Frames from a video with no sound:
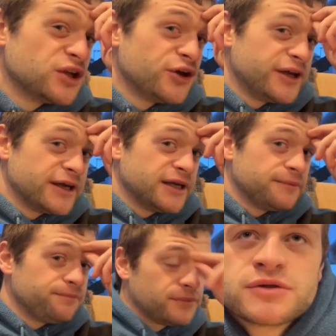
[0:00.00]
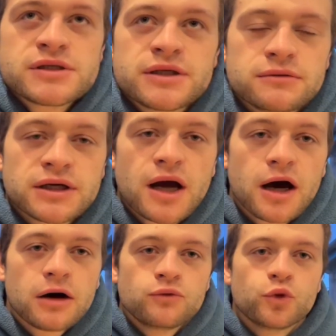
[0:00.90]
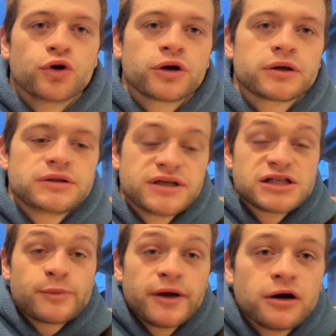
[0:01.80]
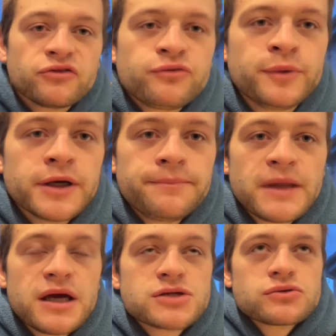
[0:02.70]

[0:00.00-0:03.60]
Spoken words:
learning in it is that like hard work does pay off, but it's